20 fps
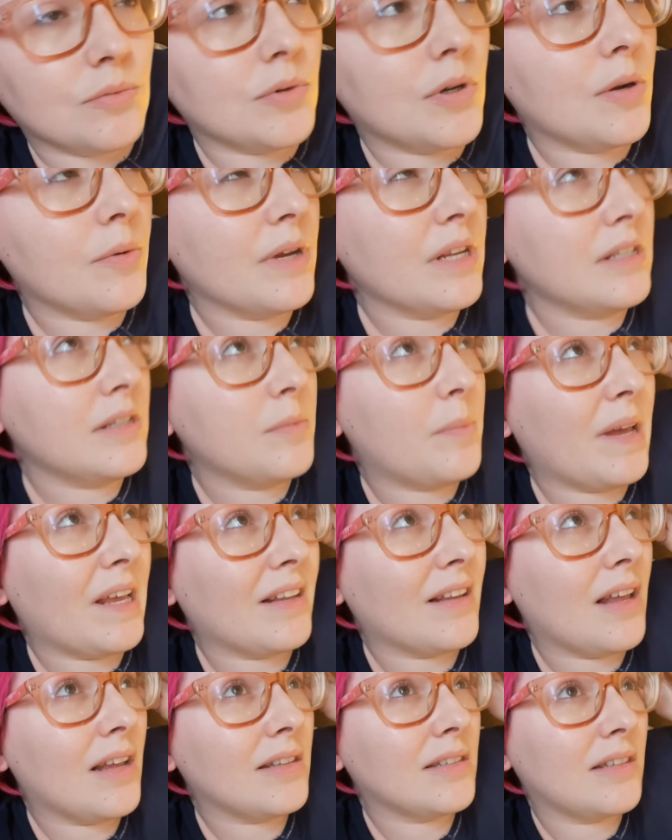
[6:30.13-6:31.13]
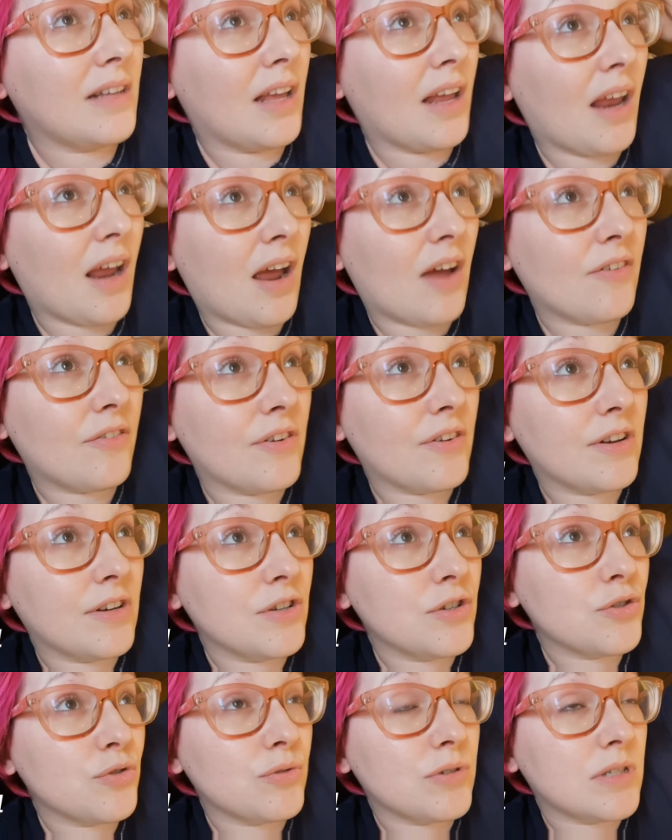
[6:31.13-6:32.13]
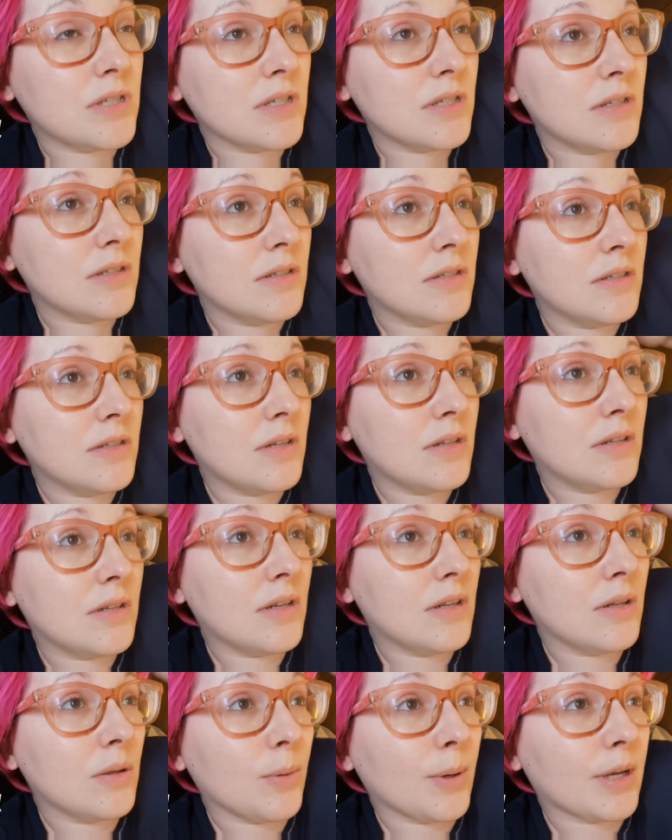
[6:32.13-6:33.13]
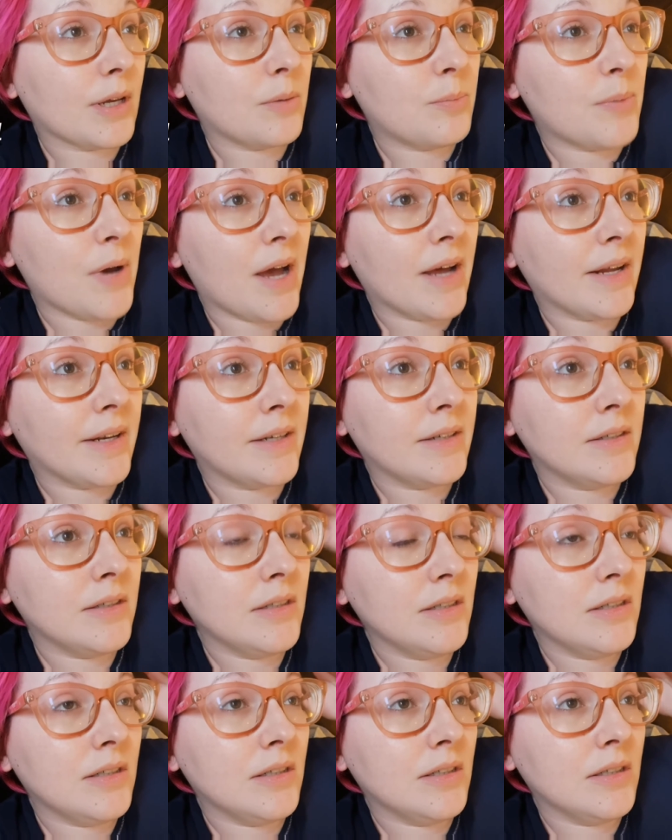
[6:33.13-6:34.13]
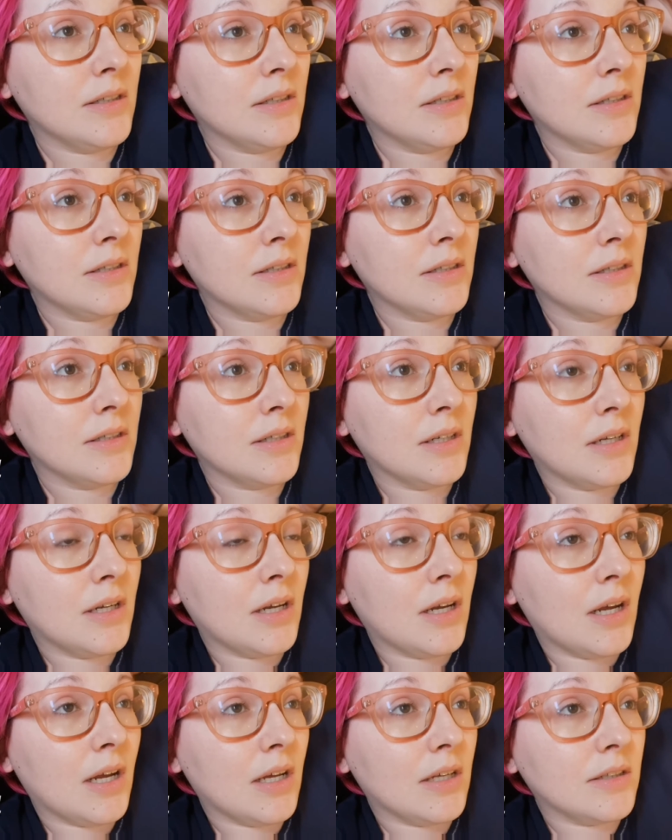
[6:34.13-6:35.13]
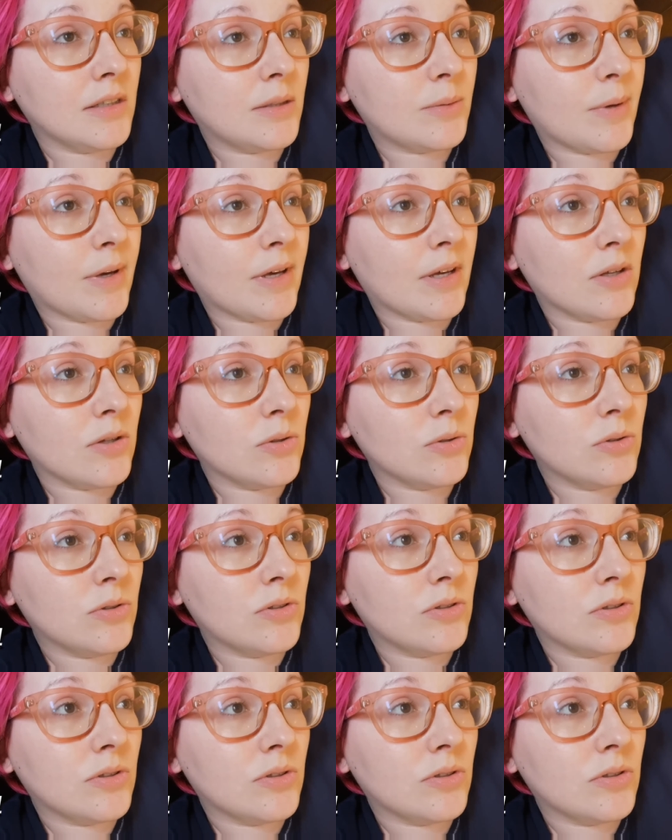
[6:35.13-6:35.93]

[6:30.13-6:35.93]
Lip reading: When I went to bed last night, I finished reading The Wicked Baron as well,